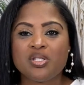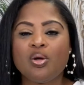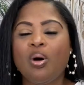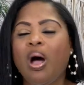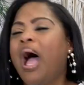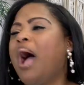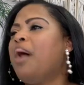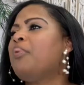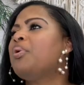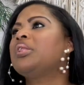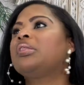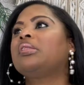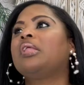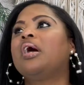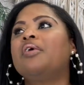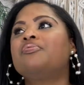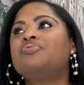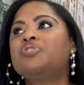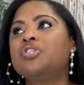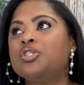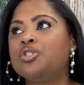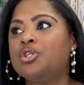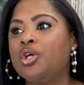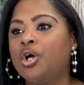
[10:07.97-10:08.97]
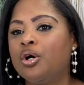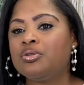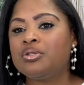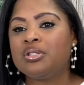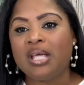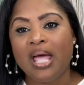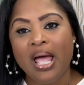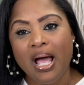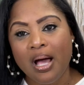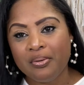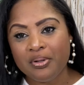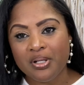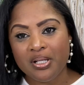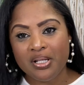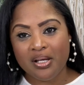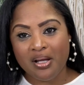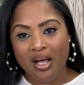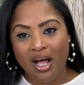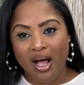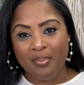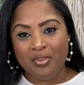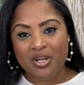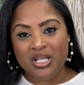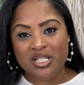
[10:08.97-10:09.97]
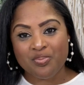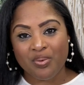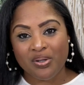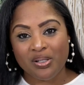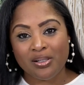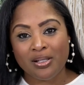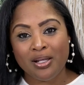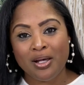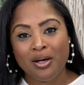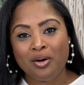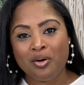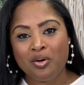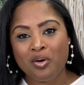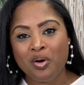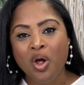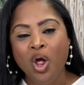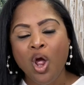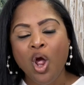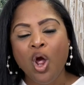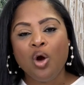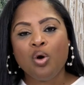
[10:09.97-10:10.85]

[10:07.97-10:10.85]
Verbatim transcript: So I would love to know down in the comments below